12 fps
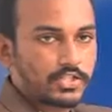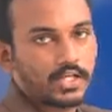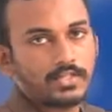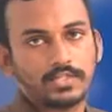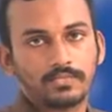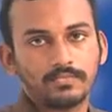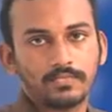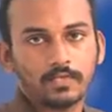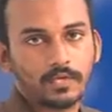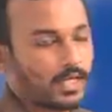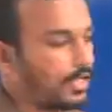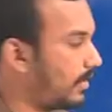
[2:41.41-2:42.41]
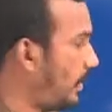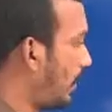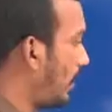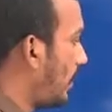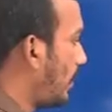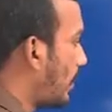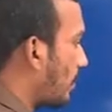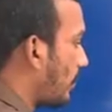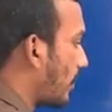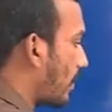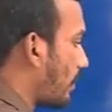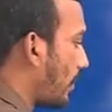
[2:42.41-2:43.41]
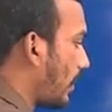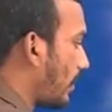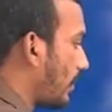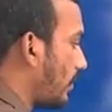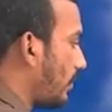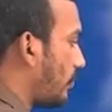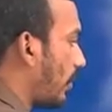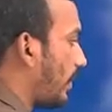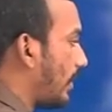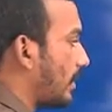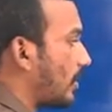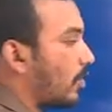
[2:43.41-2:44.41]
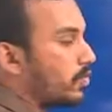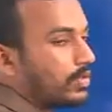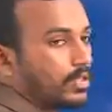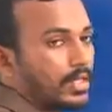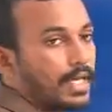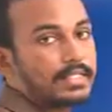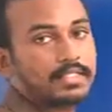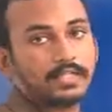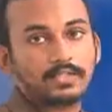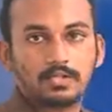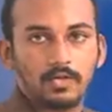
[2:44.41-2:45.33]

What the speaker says: Okay, here we are applying 20 kilonewton excess load.